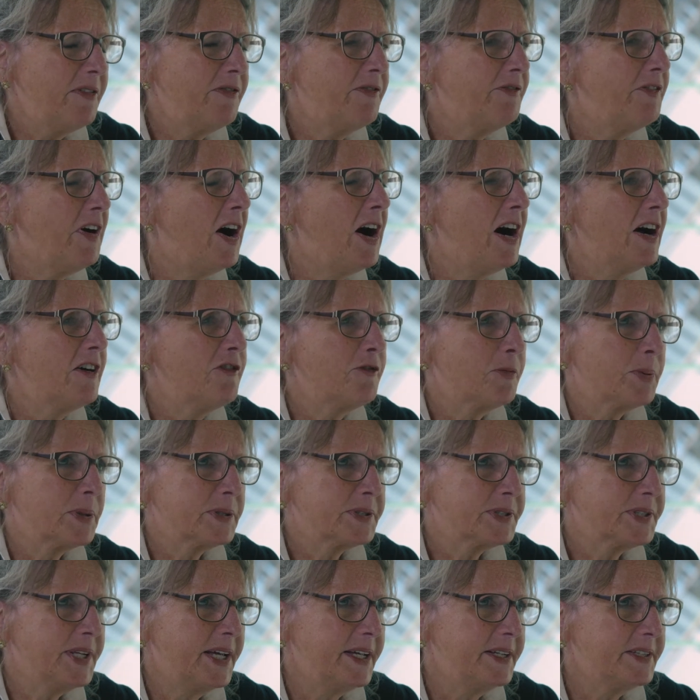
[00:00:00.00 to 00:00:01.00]

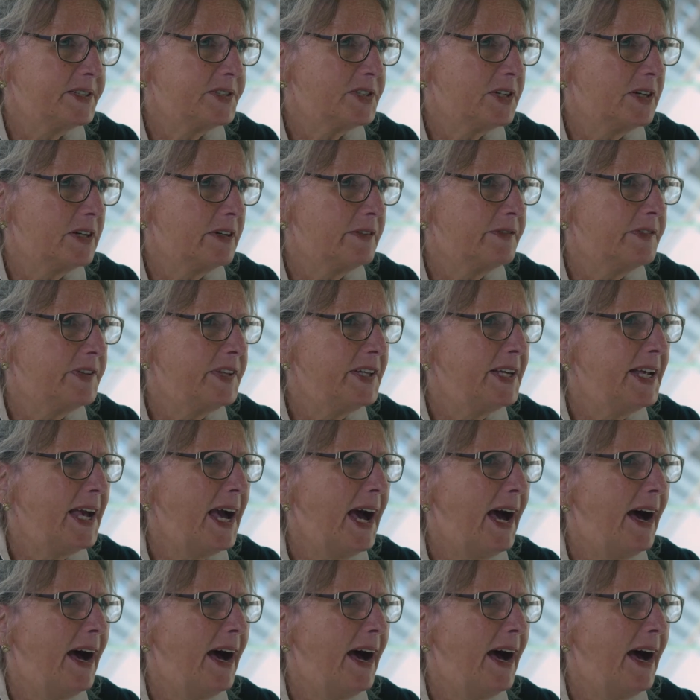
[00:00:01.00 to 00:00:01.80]
5% of the